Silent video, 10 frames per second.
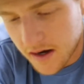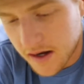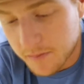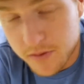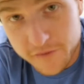
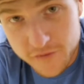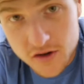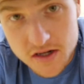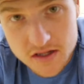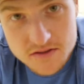I
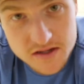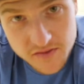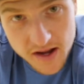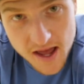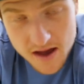prefer to use
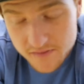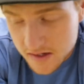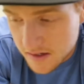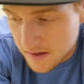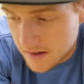if I have
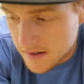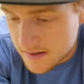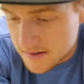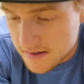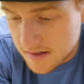it
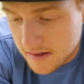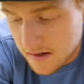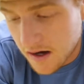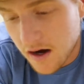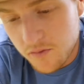is
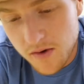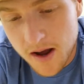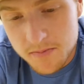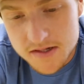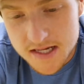
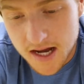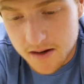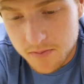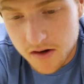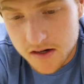Rapid
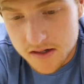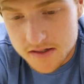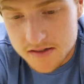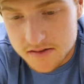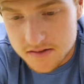Tack
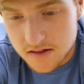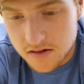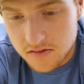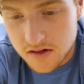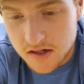product.
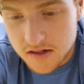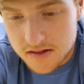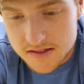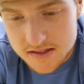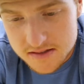So
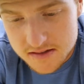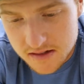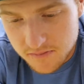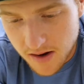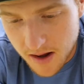this is
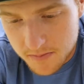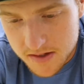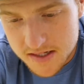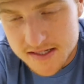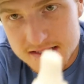the
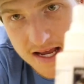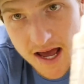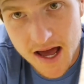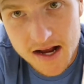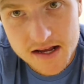Rapid
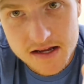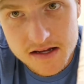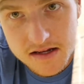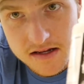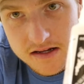Tack
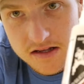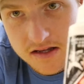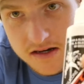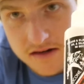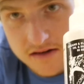
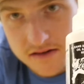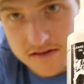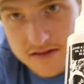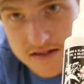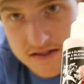cleaner. You
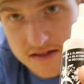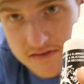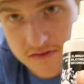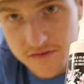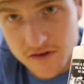can see it's
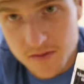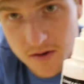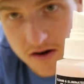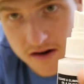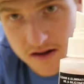even
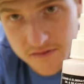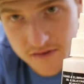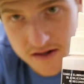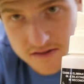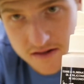from Arctic
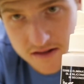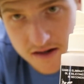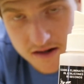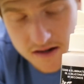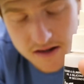FX right
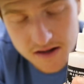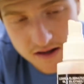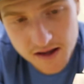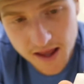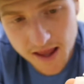there,
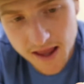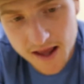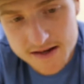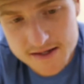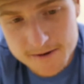
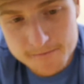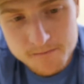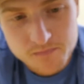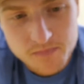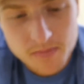and
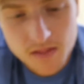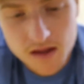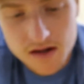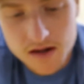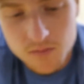
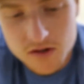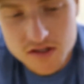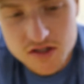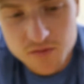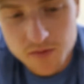it
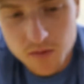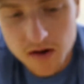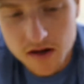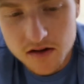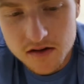works super
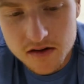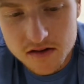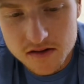well.